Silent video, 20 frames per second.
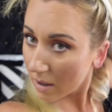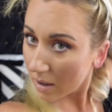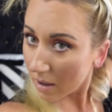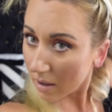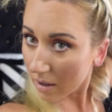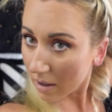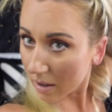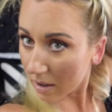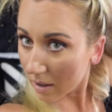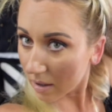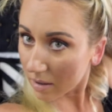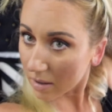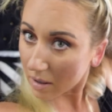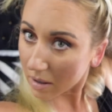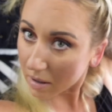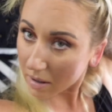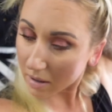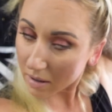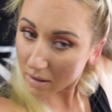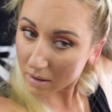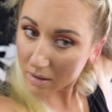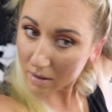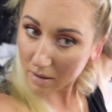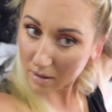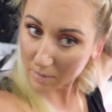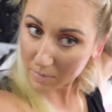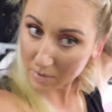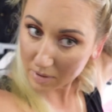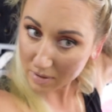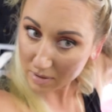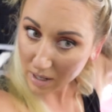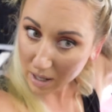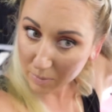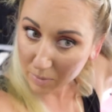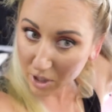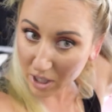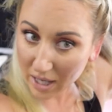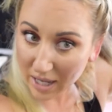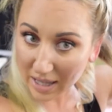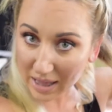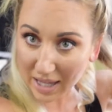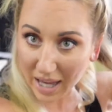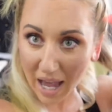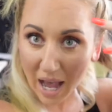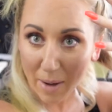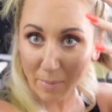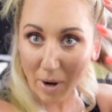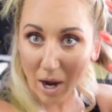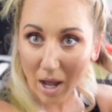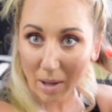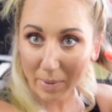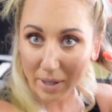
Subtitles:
and I'm going to stop looking at the camera